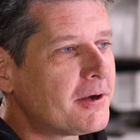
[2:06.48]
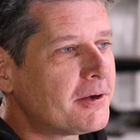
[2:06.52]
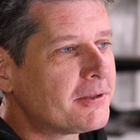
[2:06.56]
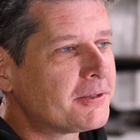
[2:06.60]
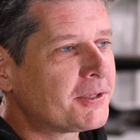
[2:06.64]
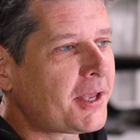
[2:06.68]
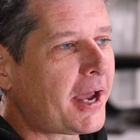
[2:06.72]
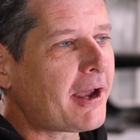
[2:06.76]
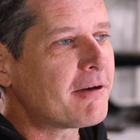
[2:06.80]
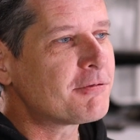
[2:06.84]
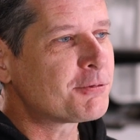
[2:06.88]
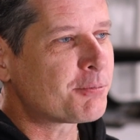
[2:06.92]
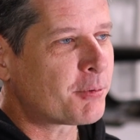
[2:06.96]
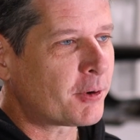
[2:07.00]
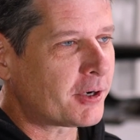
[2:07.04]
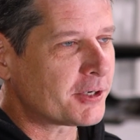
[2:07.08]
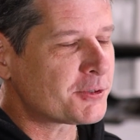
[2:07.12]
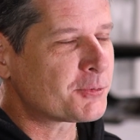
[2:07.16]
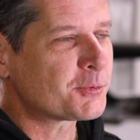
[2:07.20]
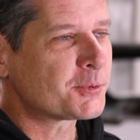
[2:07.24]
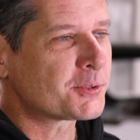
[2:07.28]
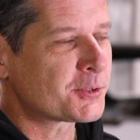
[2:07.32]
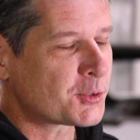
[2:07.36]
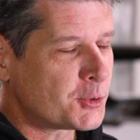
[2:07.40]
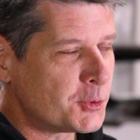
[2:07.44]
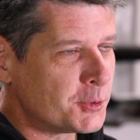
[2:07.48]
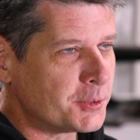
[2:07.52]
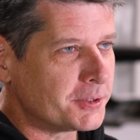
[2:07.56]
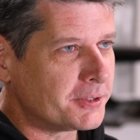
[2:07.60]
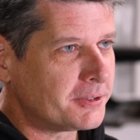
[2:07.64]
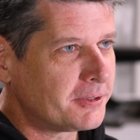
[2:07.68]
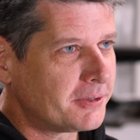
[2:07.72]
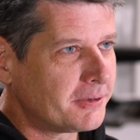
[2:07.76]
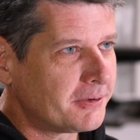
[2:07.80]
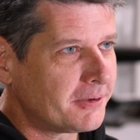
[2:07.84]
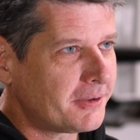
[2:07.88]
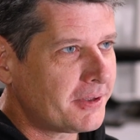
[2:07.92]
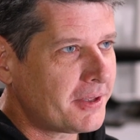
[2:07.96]
Dave's price was good.
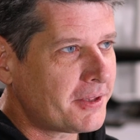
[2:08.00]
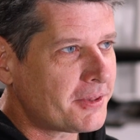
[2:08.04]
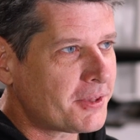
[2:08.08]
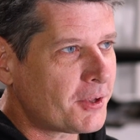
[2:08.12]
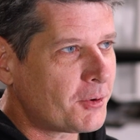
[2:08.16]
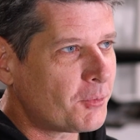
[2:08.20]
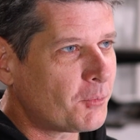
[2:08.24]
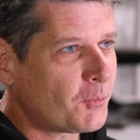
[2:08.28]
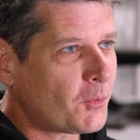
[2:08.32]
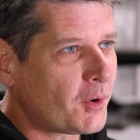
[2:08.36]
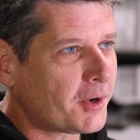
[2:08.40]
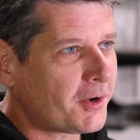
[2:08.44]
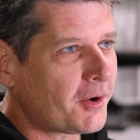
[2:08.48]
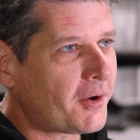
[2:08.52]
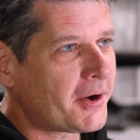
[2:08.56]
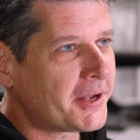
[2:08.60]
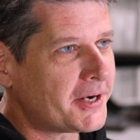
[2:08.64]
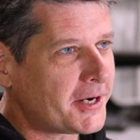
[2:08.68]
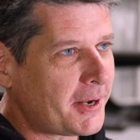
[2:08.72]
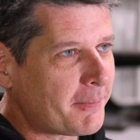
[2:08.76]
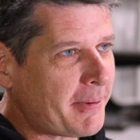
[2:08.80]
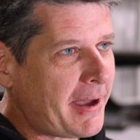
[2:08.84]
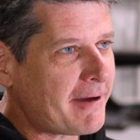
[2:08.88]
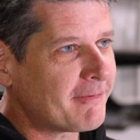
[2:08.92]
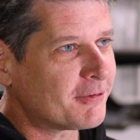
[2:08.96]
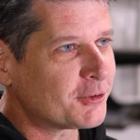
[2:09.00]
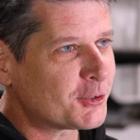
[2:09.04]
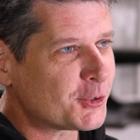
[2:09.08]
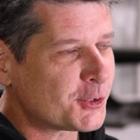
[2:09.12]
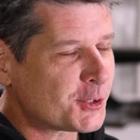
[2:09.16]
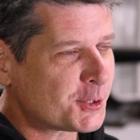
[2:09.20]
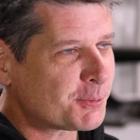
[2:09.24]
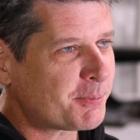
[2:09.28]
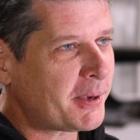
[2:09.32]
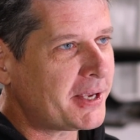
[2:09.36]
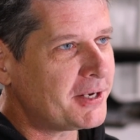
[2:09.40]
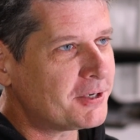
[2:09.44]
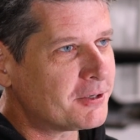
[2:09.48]
What I ended up having to
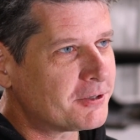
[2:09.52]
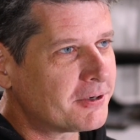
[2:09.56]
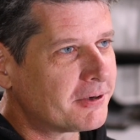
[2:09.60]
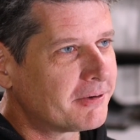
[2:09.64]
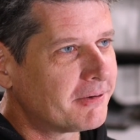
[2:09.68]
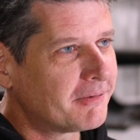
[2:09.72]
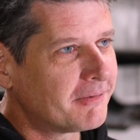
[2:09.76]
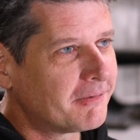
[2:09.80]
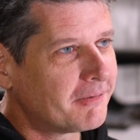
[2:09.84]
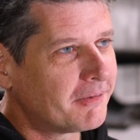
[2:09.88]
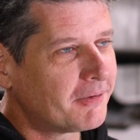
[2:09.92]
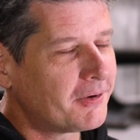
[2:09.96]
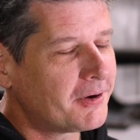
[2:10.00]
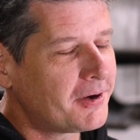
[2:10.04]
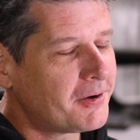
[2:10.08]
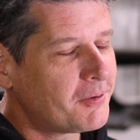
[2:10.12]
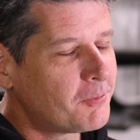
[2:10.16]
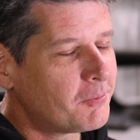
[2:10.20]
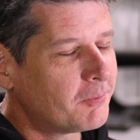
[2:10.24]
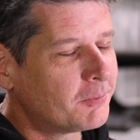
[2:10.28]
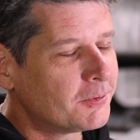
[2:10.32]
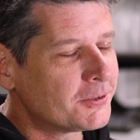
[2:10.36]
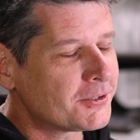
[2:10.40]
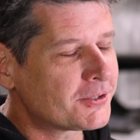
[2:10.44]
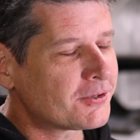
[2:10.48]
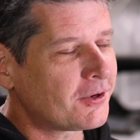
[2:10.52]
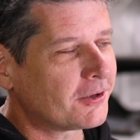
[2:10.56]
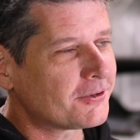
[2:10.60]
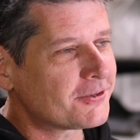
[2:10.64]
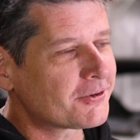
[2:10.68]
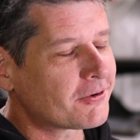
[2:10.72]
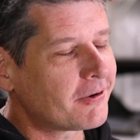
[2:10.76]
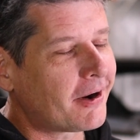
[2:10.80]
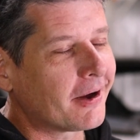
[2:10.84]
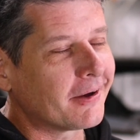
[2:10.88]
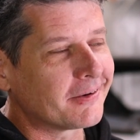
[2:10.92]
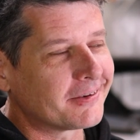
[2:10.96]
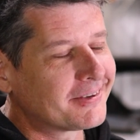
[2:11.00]
spend was not
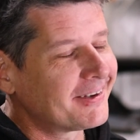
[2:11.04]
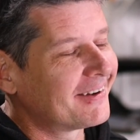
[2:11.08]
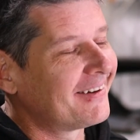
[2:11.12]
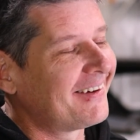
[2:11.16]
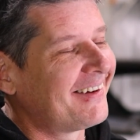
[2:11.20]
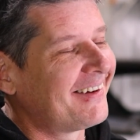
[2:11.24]
great.